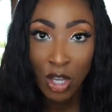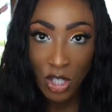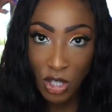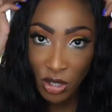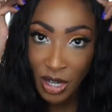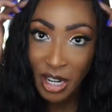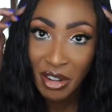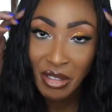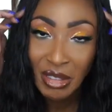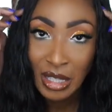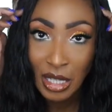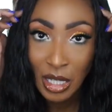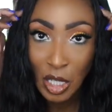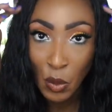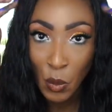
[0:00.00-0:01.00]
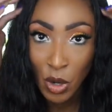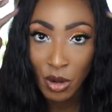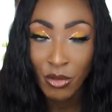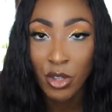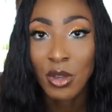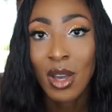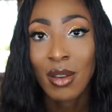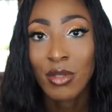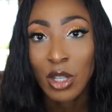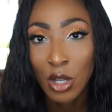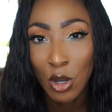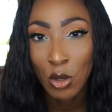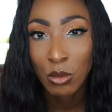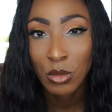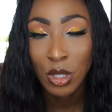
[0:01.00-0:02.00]
your hair thinning wherever you have the
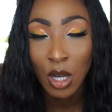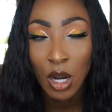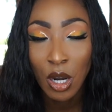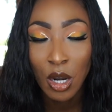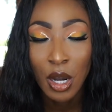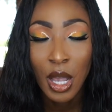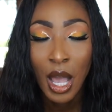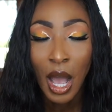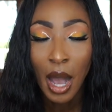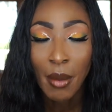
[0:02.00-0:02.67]
combs are.